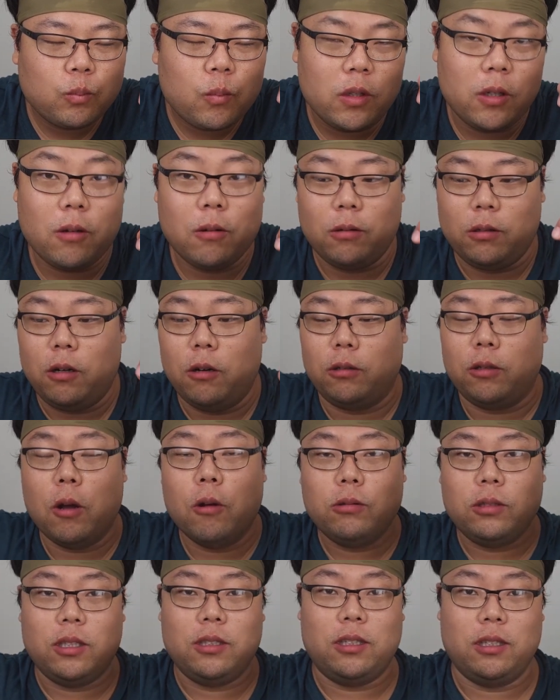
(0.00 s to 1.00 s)
So your
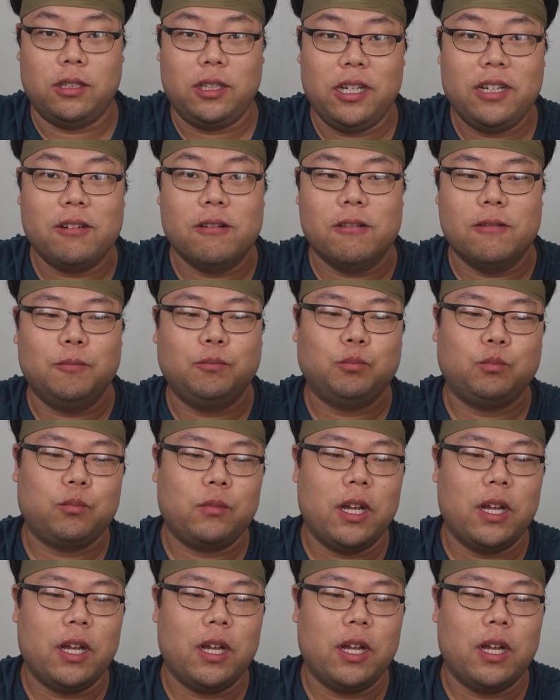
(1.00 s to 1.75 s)
toast is a shingle.